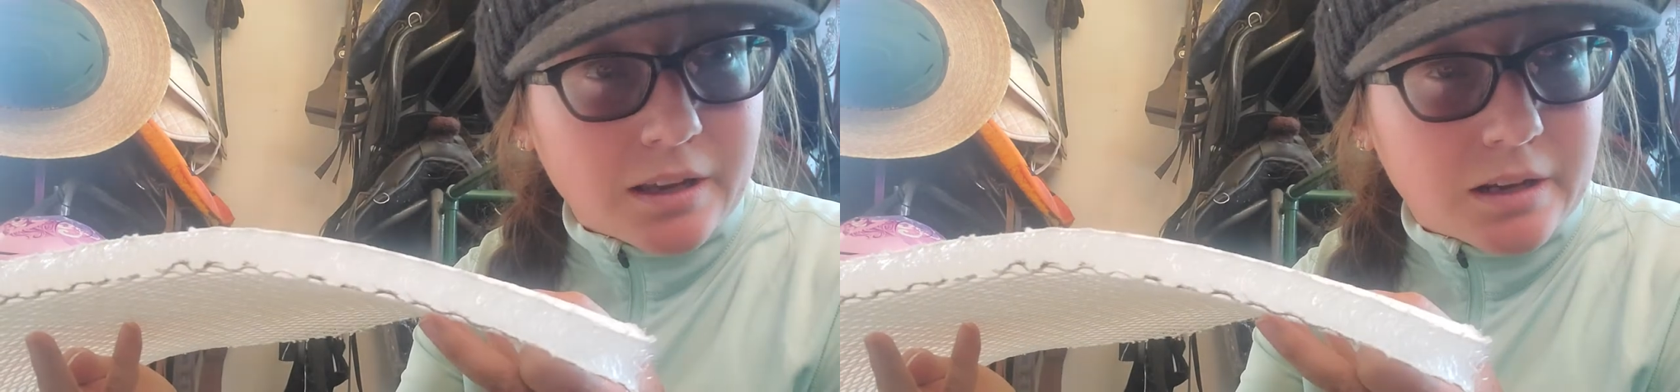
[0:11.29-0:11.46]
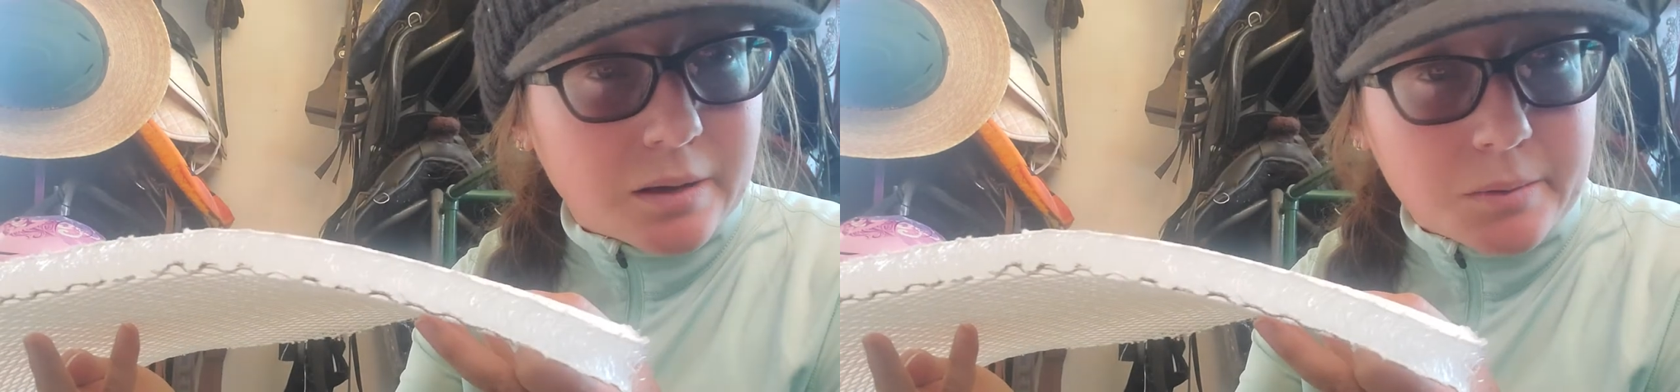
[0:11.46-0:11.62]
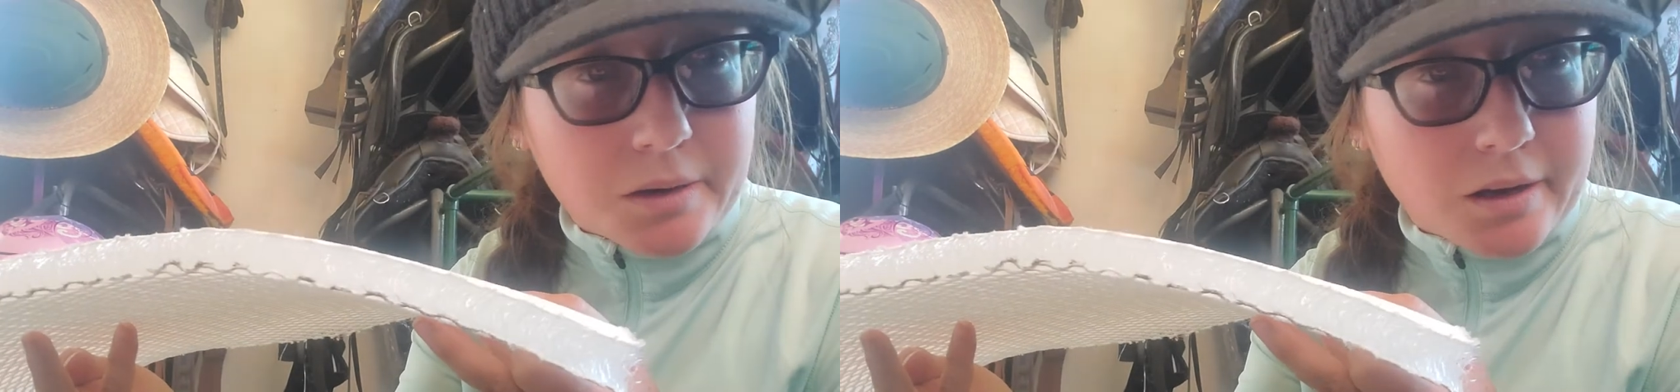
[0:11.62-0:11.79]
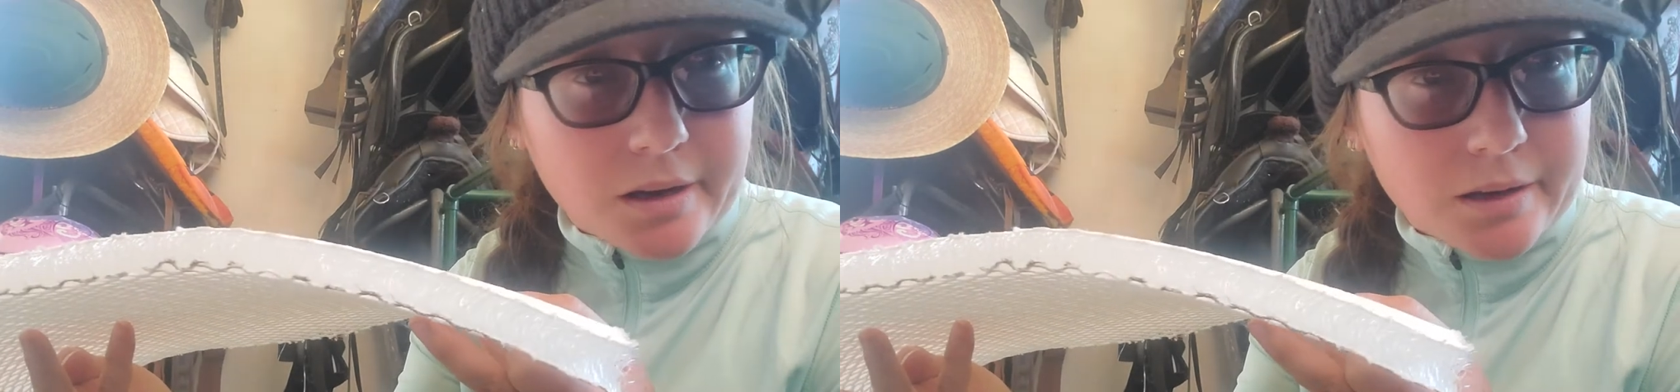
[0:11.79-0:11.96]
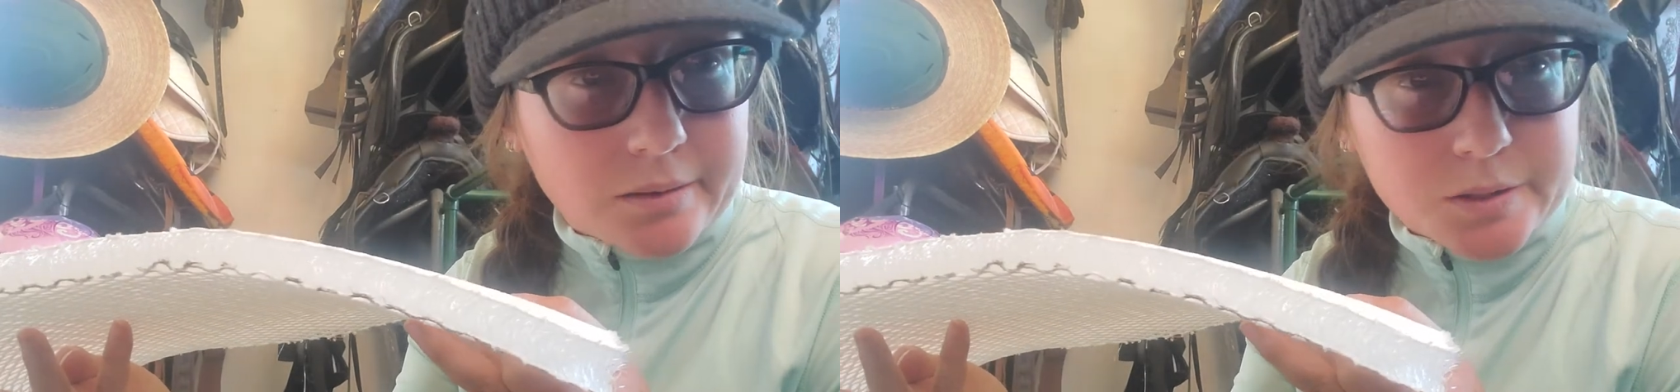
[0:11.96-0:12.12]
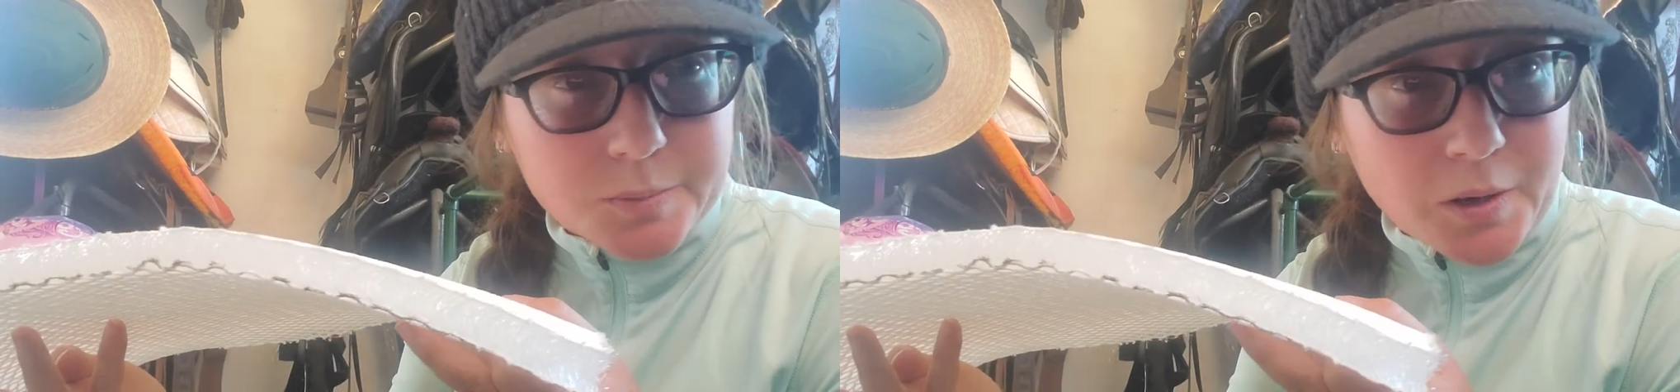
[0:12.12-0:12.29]
and I'm not
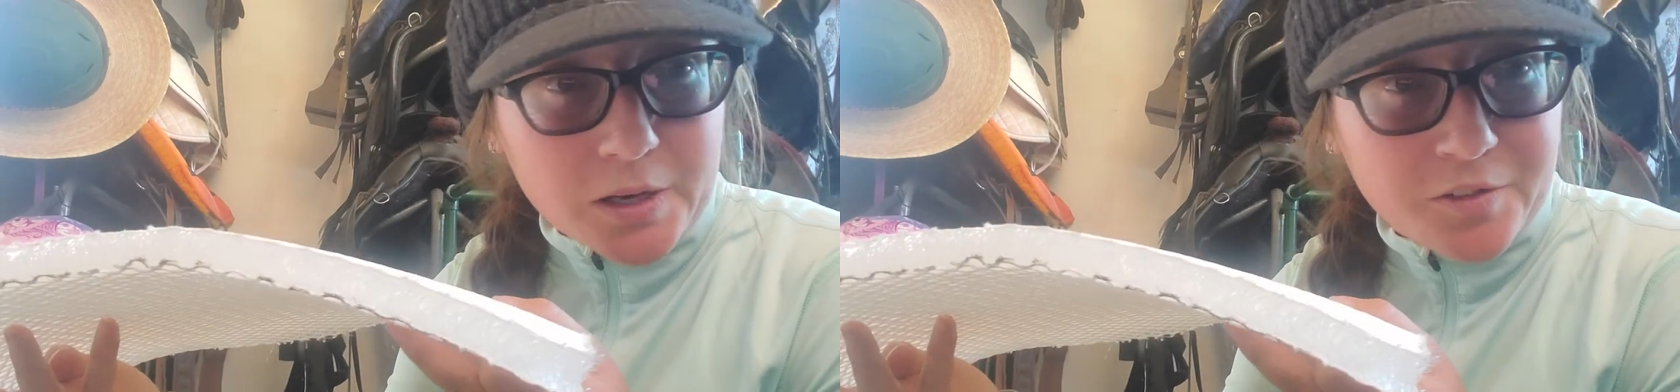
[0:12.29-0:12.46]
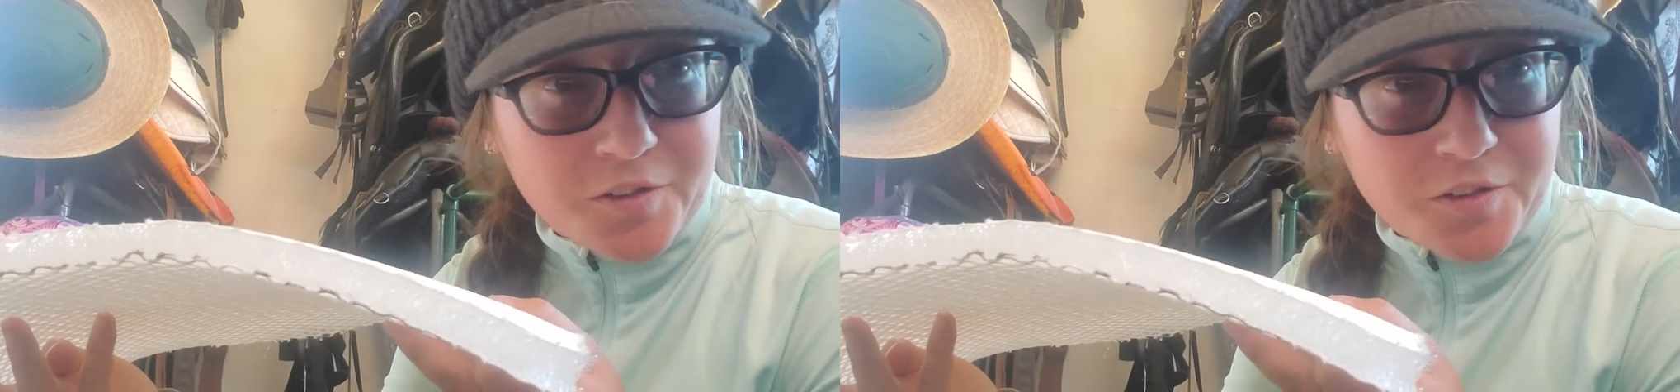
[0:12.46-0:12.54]
smart enough